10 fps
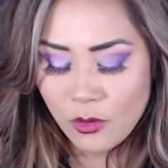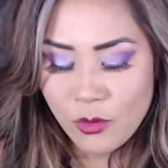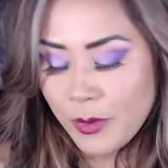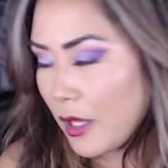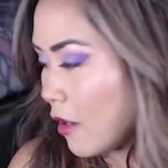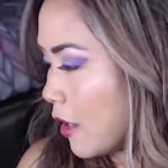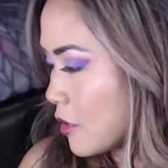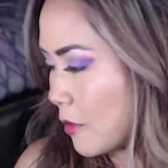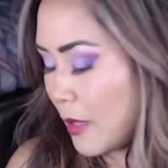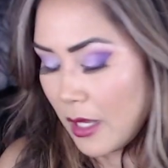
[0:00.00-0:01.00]
Oh my
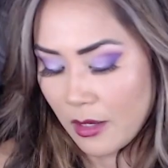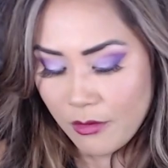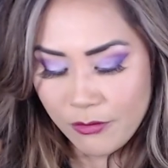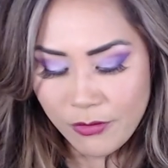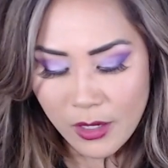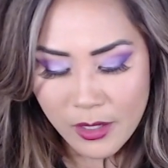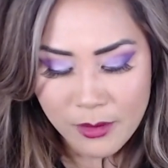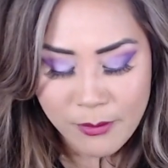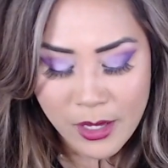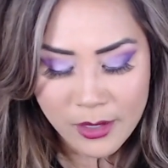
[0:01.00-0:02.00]
gosh, I'm making a fucking
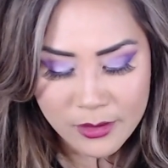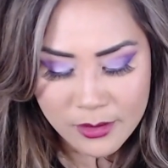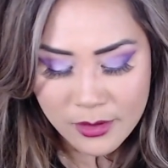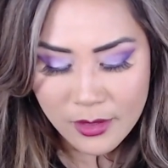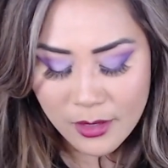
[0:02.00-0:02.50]
mess.